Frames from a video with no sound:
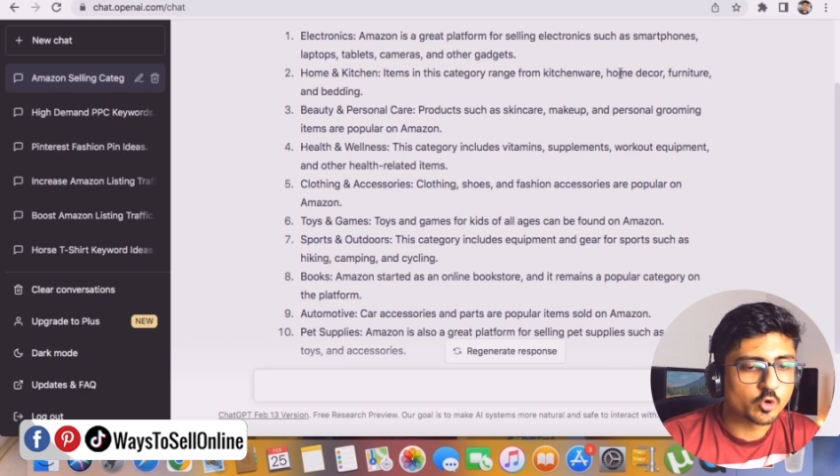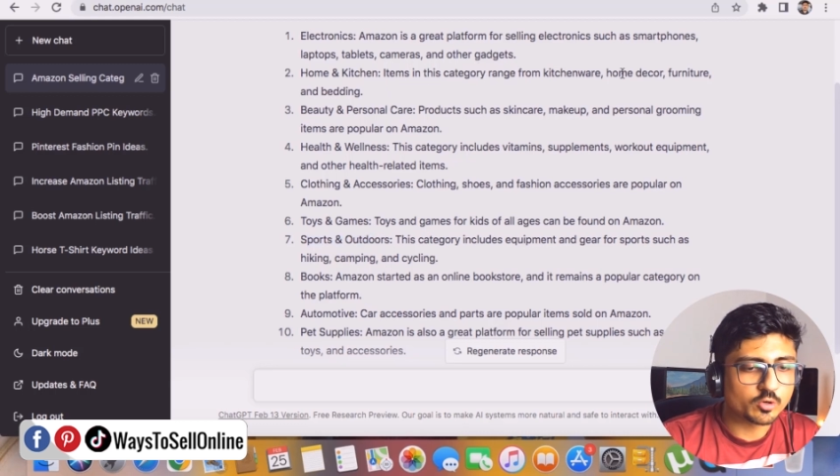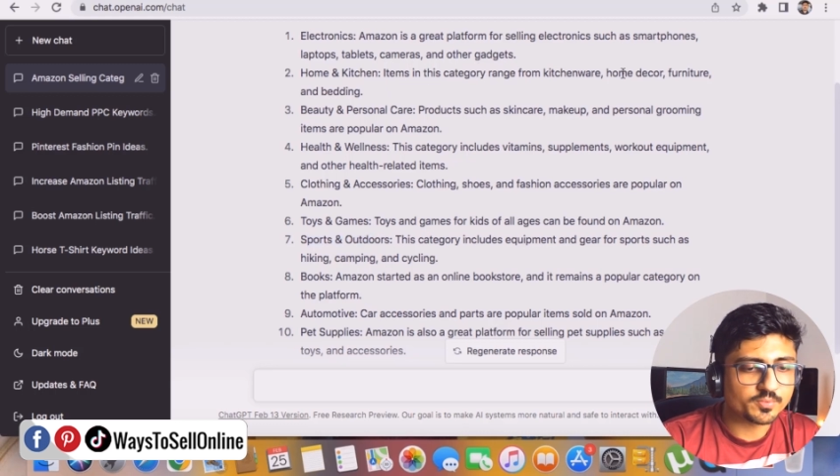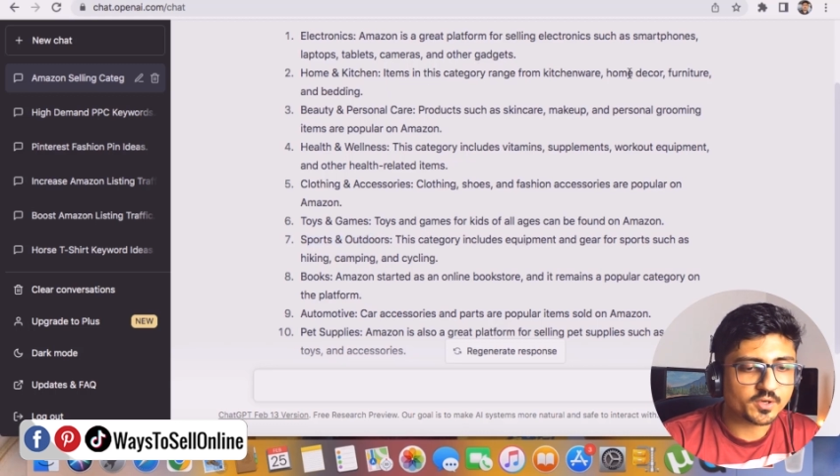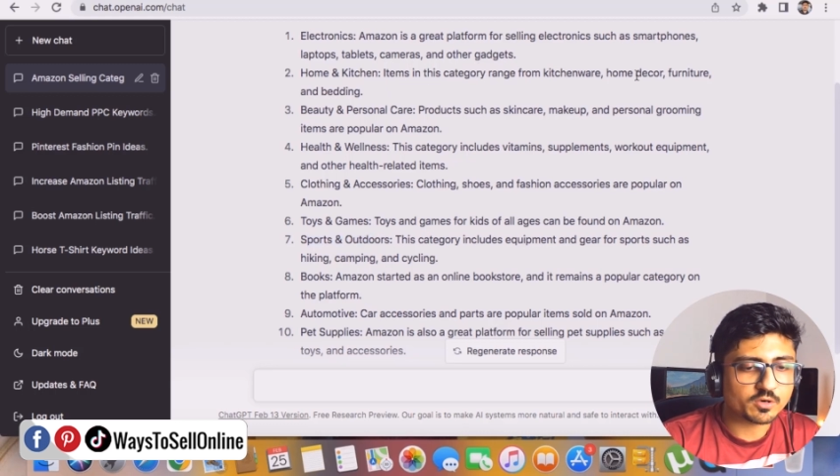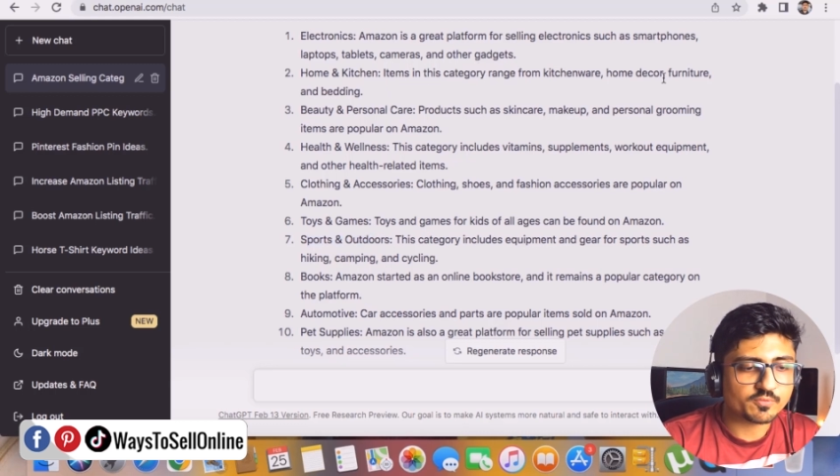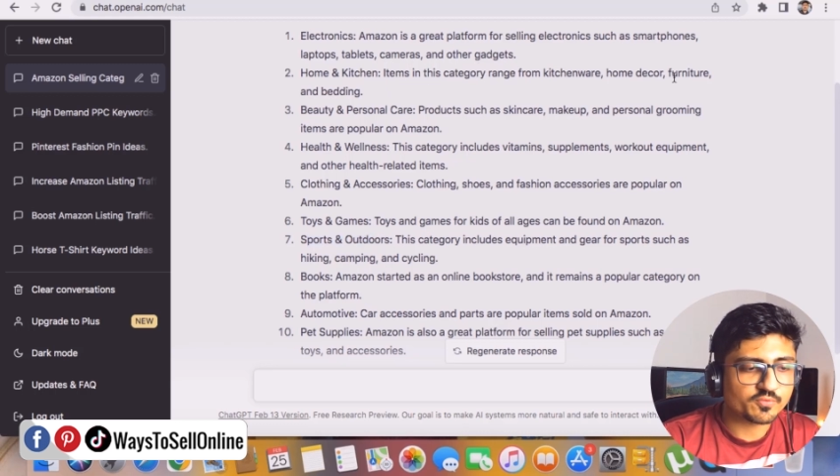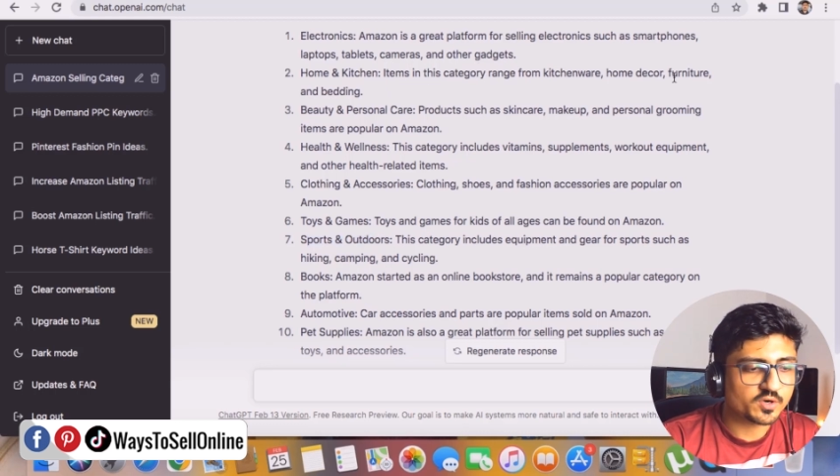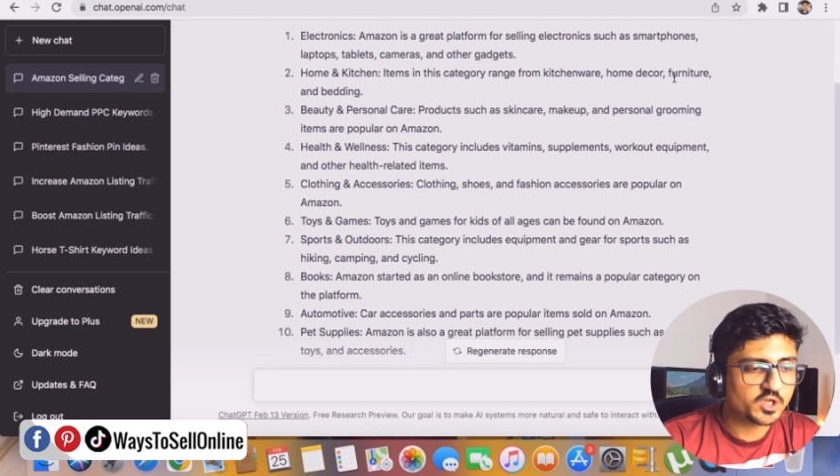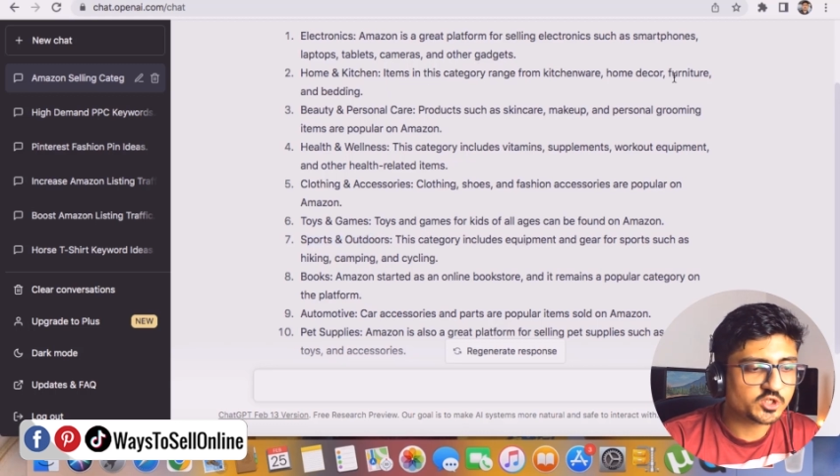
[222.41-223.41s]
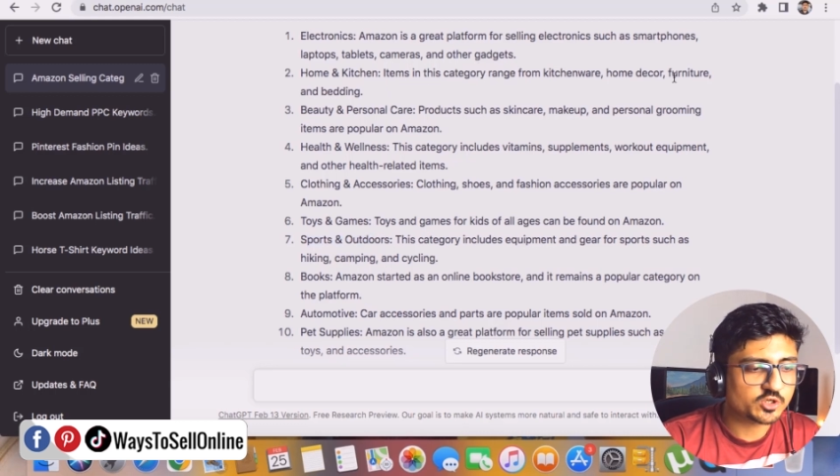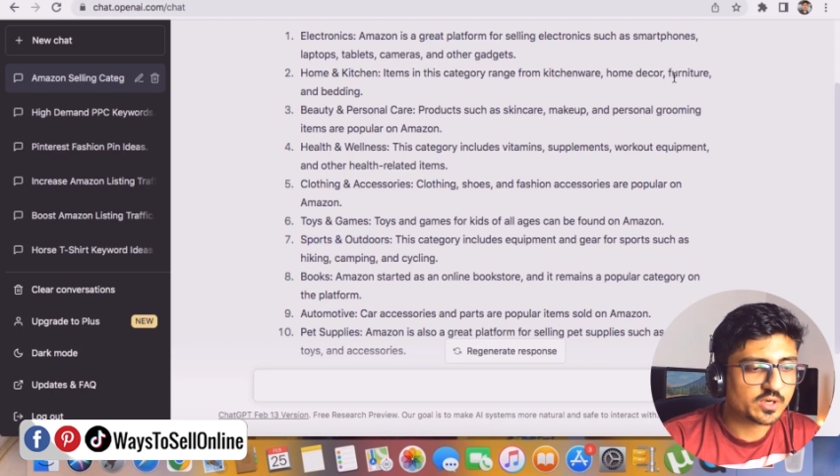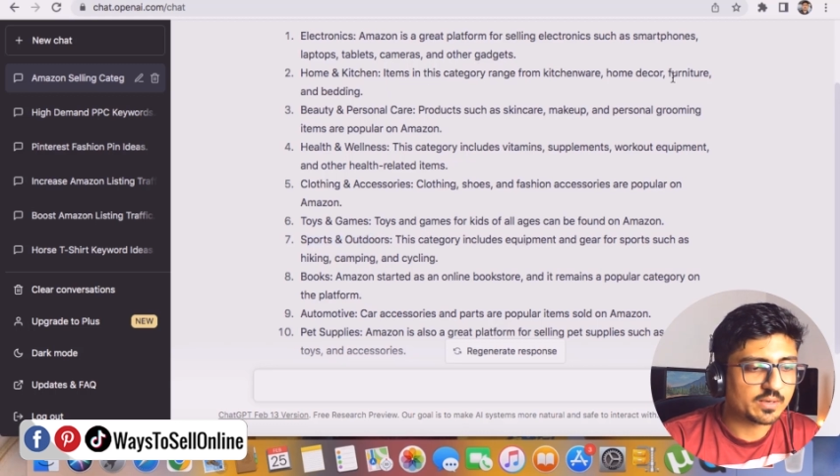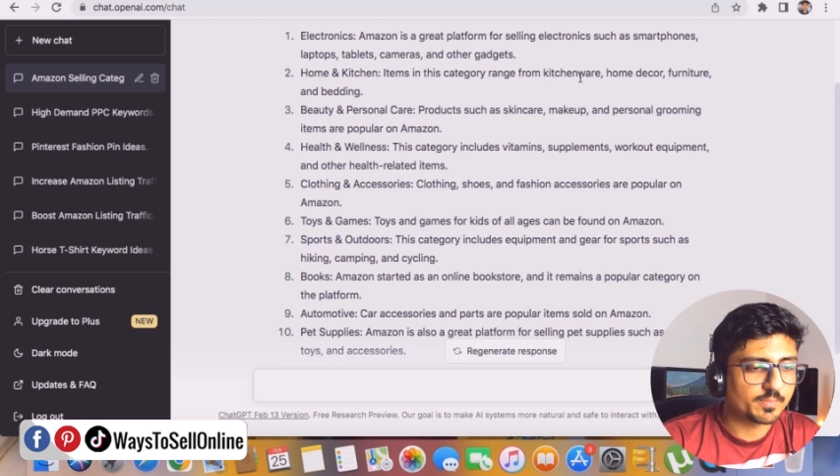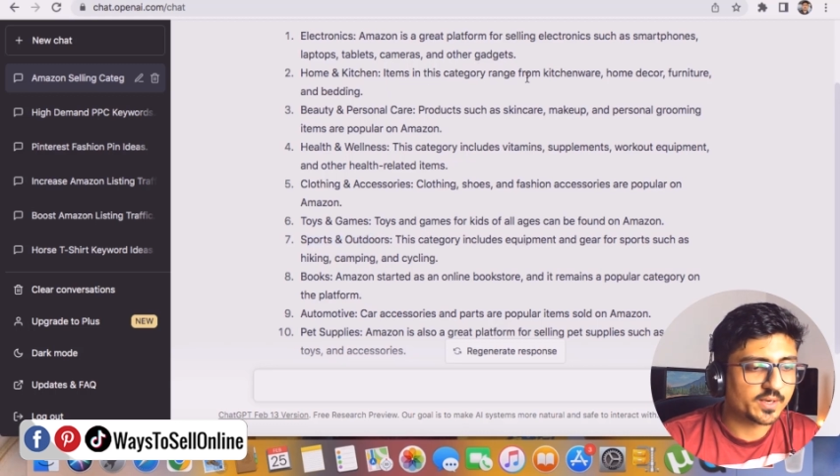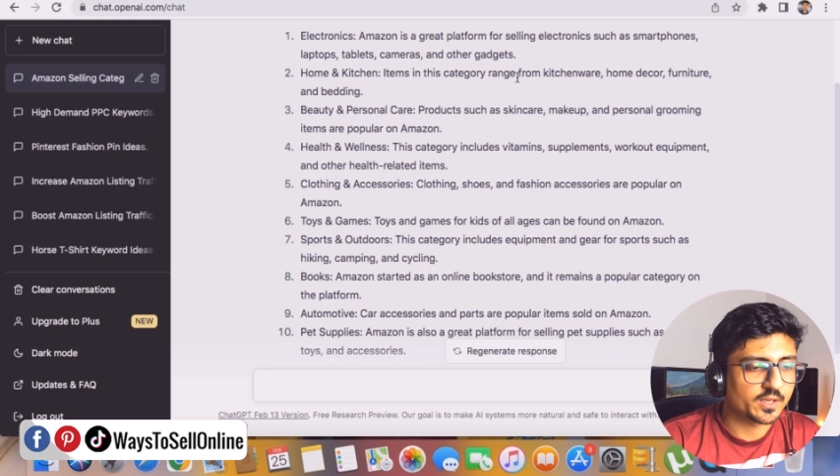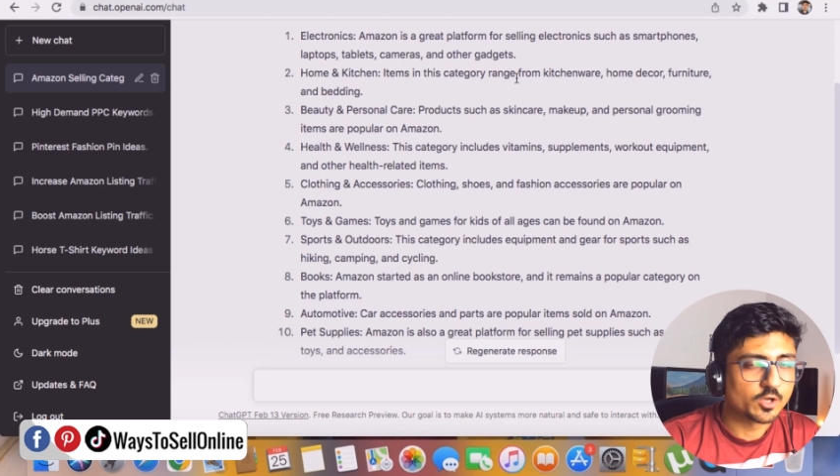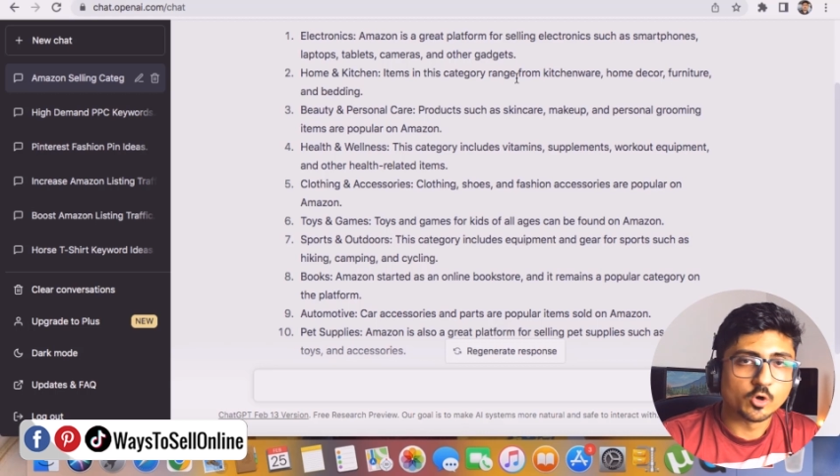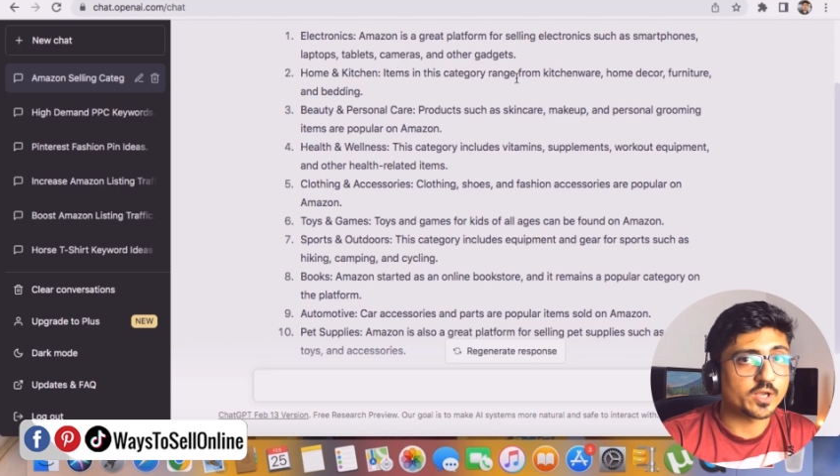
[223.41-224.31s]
home decor furniture and bedding